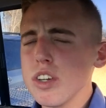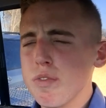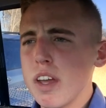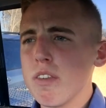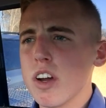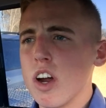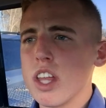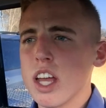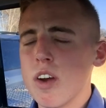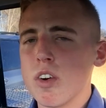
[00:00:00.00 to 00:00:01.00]
your favorite car
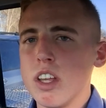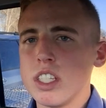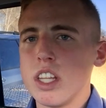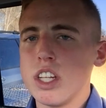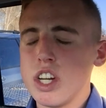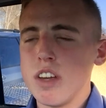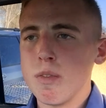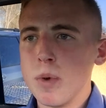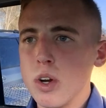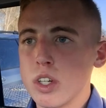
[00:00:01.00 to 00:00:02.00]
that got released at the Geneva
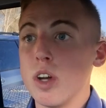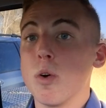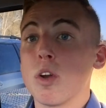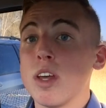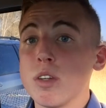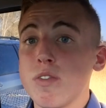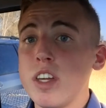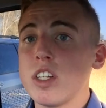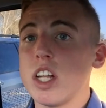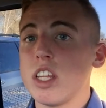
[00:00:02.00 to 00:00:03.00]
Motor Show, or that was
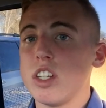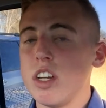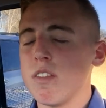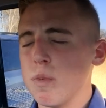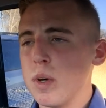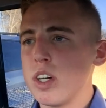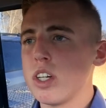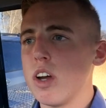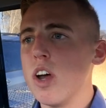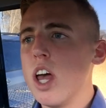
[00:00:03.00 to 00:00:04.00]
featured at the Geneva Motor
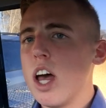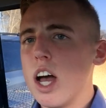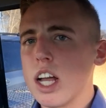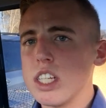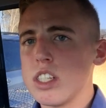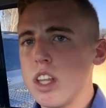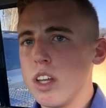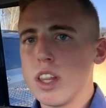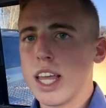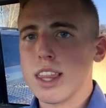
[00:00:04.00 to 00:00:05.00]
Show? Because
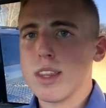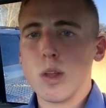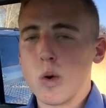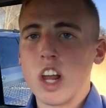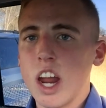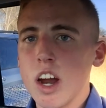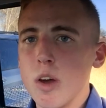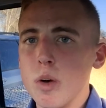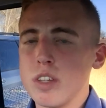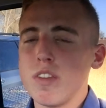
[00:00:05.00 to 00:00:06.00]
the
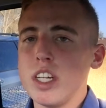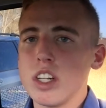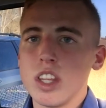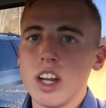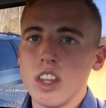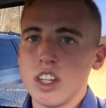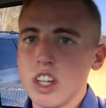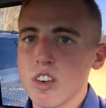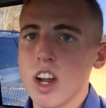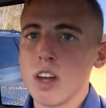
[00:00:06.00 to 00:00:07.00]
Regera was featured there, the
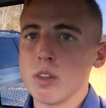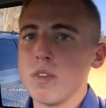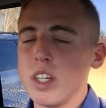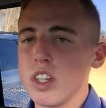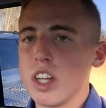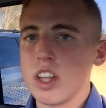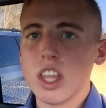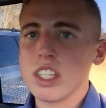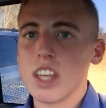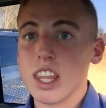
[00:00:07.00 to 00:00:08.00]
Chiron was featured there,
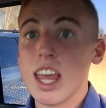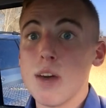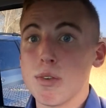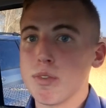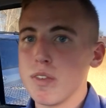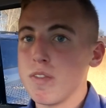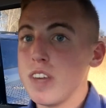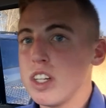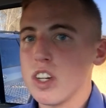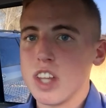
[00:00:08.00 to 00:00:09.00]
things like that were
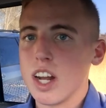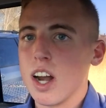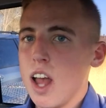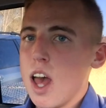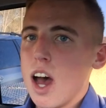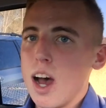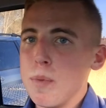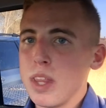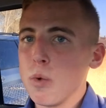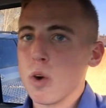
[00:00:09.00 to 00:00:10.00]
featured there,
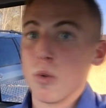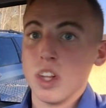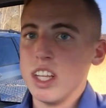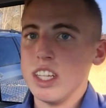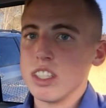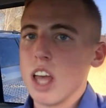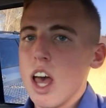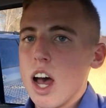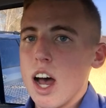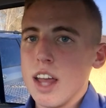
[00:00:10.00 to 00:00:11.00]
but they weren't released
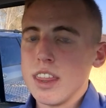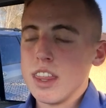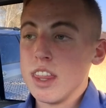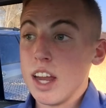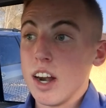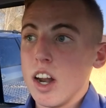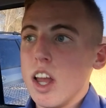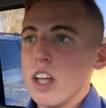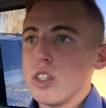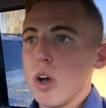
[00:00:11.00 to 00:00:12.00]
there.
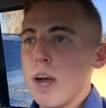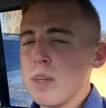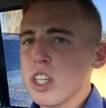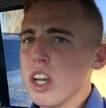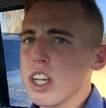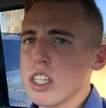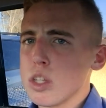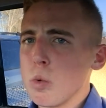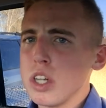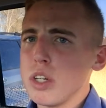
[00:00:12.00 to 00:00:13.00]
So I'm just curious as
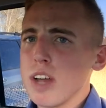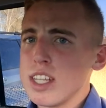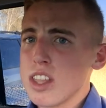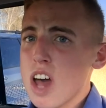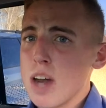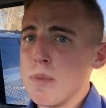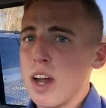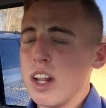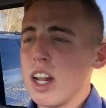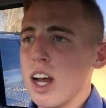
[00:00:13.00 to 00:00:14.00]
to what you guys thought about it.